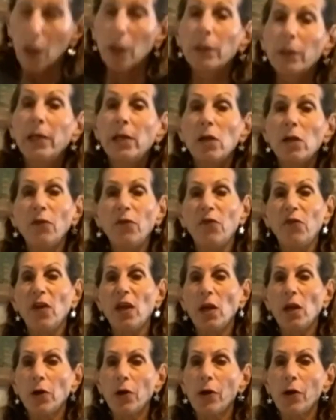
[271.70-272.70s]
little
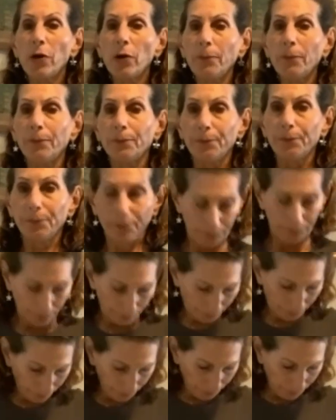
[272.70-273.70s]
finger
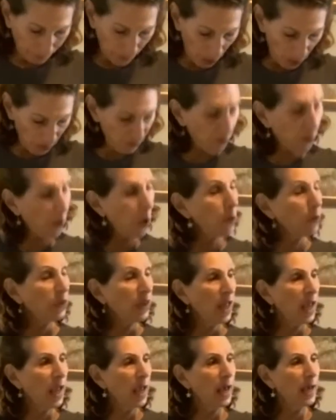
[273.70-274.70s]
of
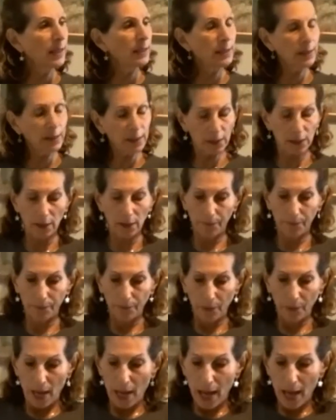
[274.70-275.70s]
both hands
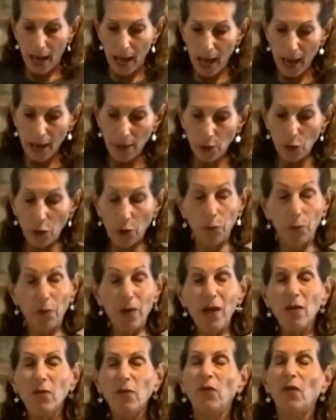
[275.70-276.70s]
and your
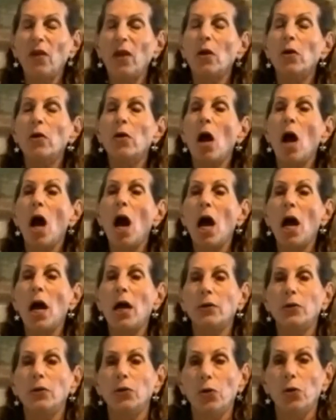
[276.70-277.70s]
ring finger
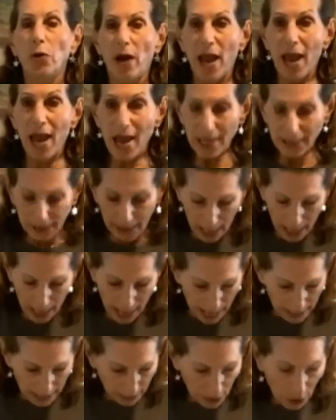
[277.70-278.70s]
on your
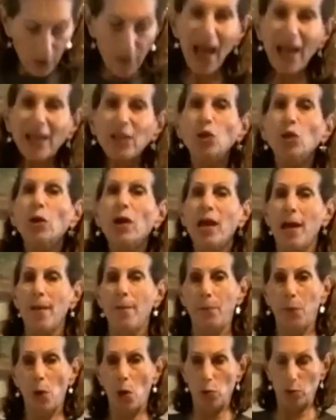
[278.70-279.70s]
ASIS, and that's your hip
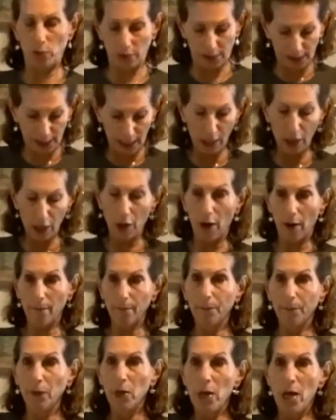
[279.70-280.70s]
bones here.
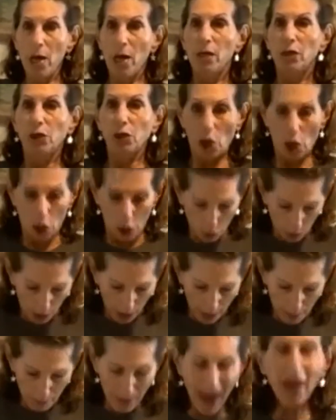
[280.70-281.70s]
So, and
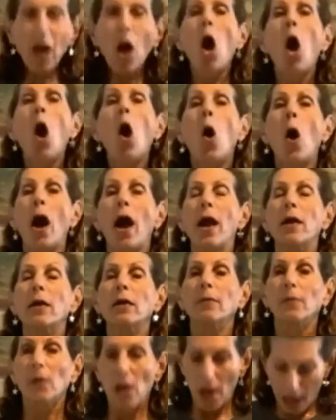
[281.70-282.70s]
make a heart.
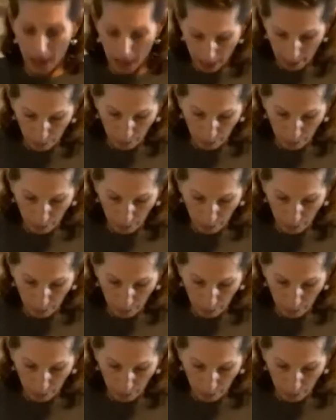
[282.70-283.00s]
And right